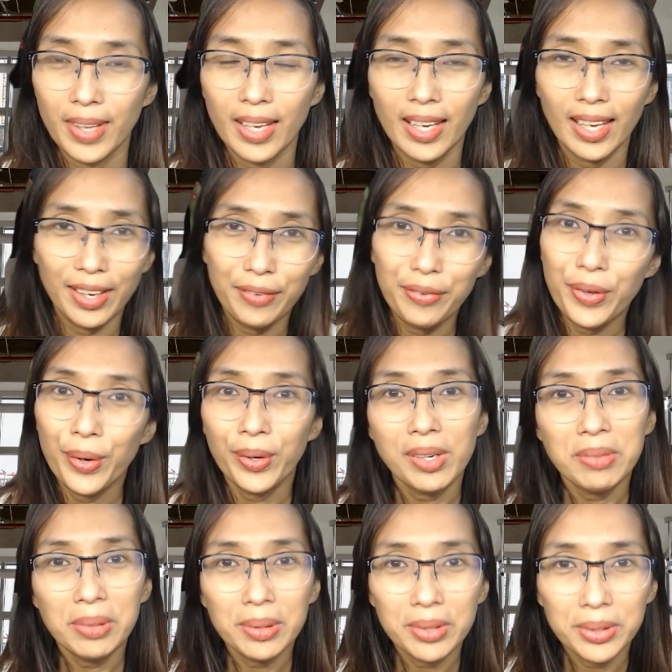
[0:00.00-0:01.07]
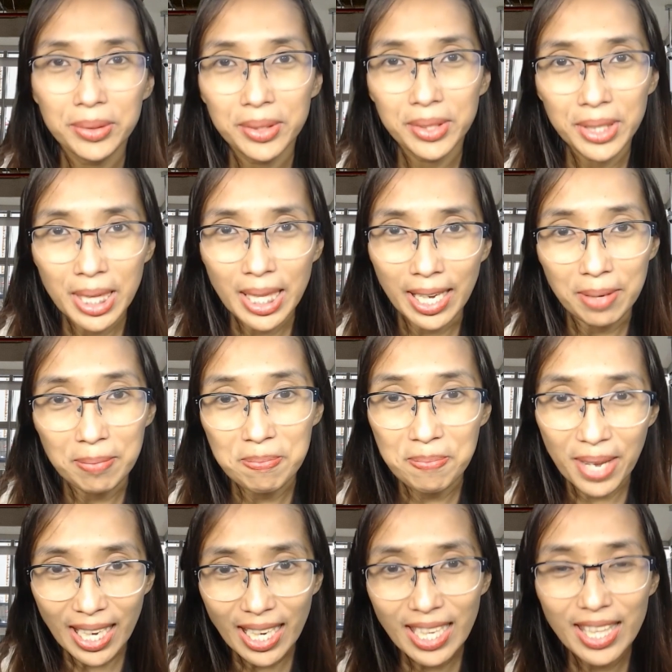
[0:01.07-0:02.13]
If you're a recruiter like
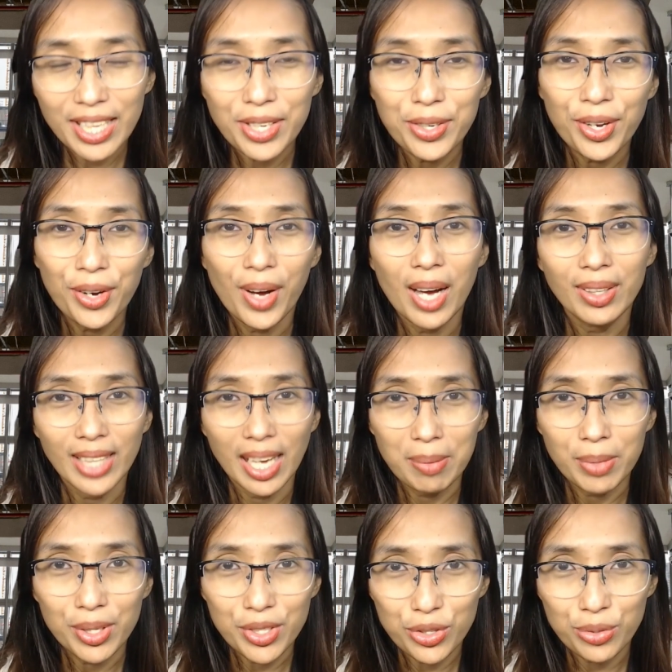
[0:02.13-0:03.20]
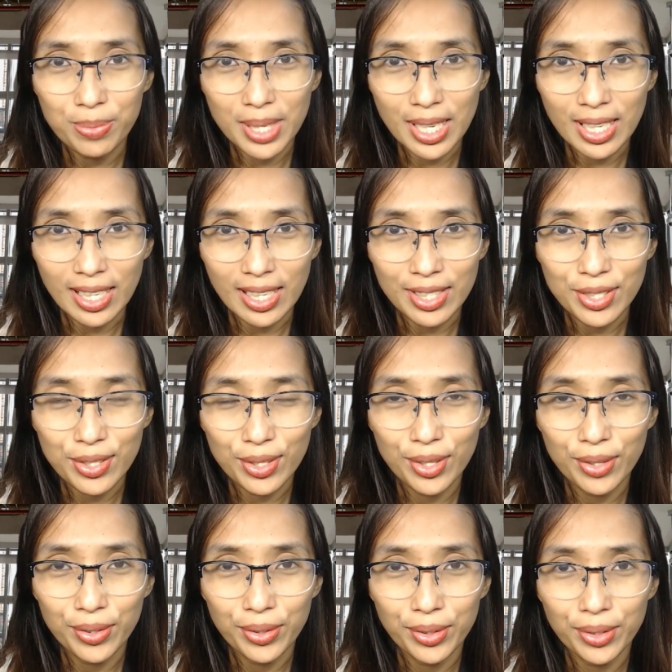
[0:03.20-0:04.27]
me, then you know how time-consuming it is to
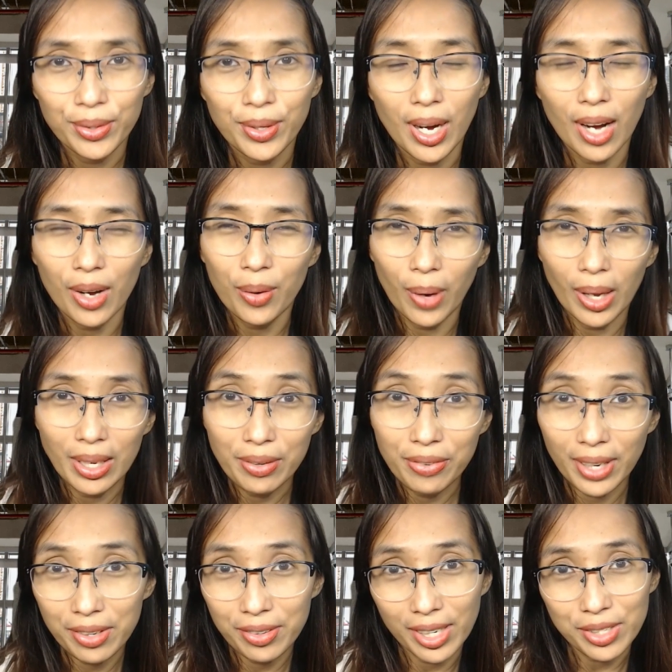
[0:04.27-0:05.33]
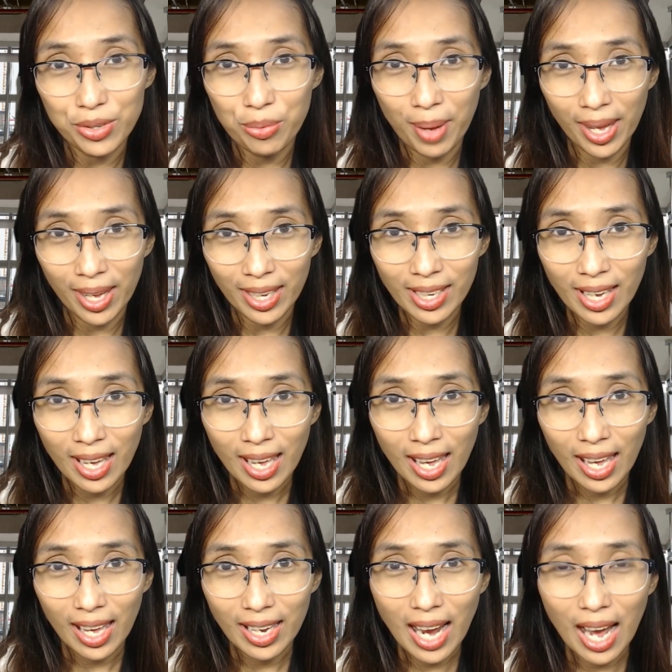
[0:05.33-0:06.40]
go through a qualified resume
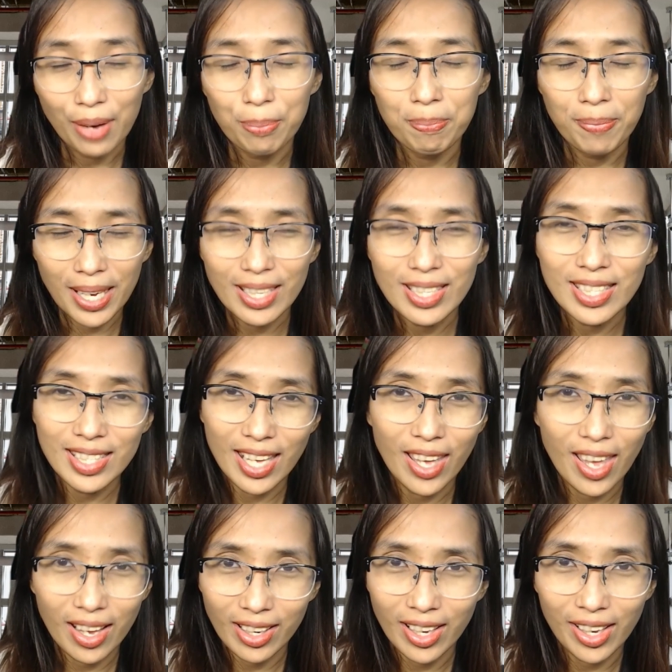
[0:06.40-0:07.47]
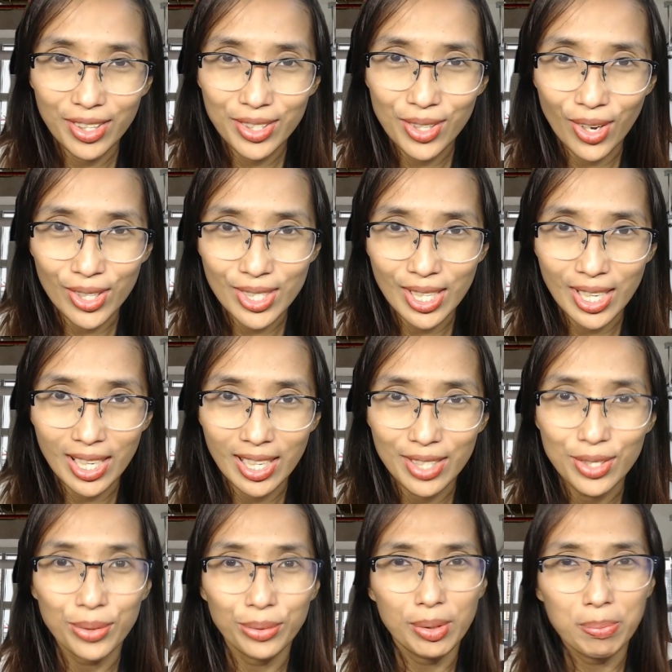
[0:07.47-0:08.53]
and how painstakingly exhausting it is
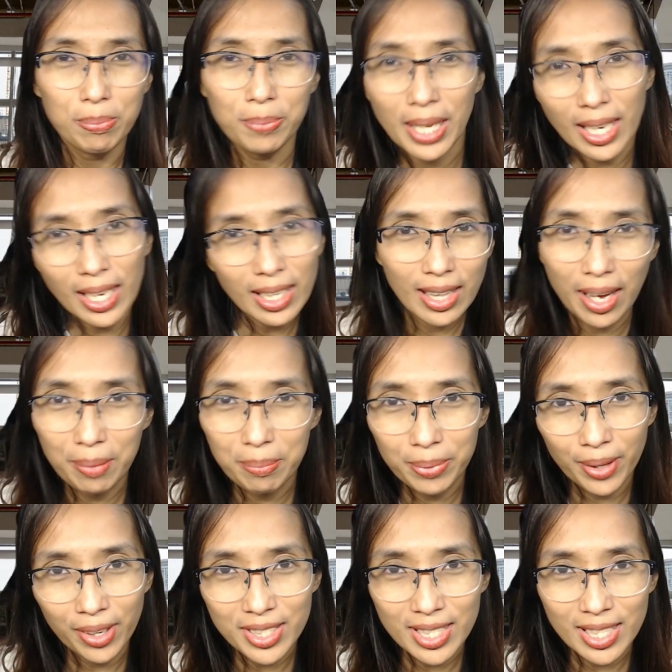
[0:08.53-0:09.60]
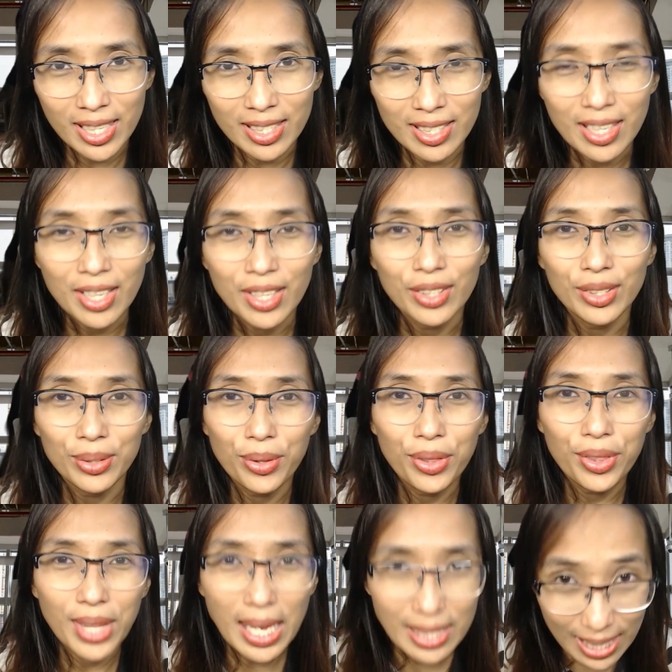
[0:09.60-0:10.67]
to repeat that process to
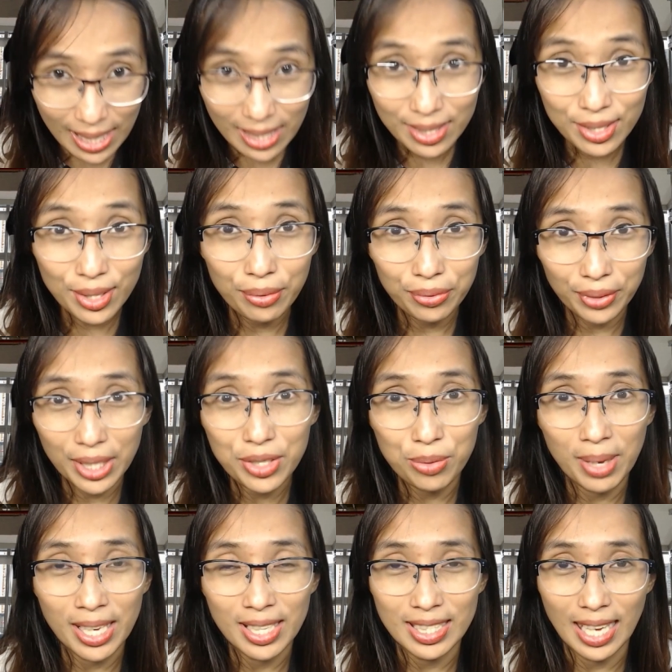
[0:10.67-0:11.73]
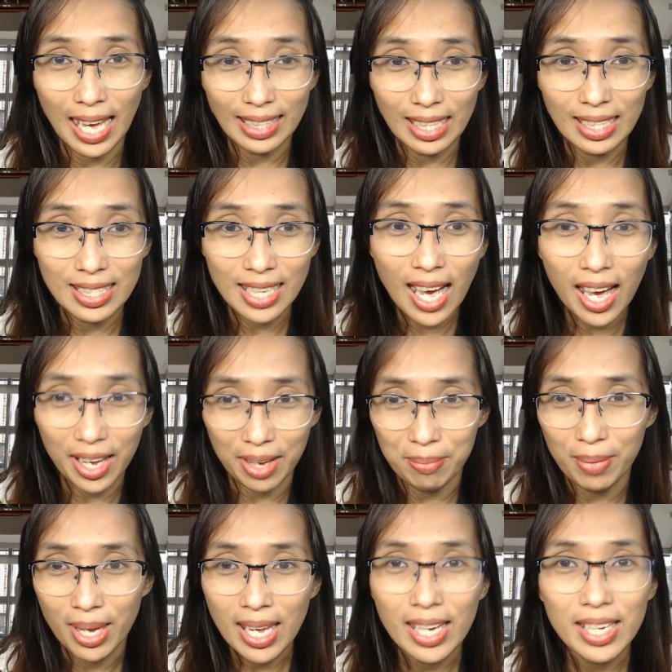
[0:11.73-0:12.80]
tens of resumes at a
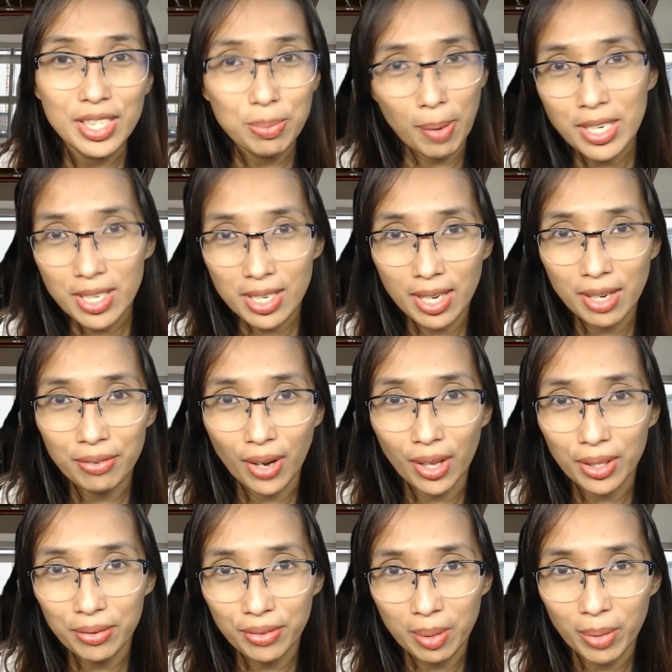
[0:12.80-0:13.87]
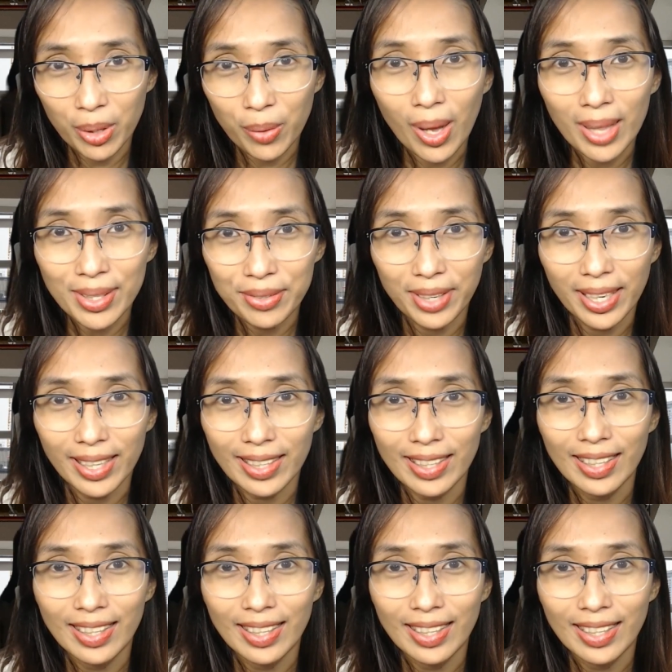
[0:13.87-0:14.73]
time, especially if all of them are qualified.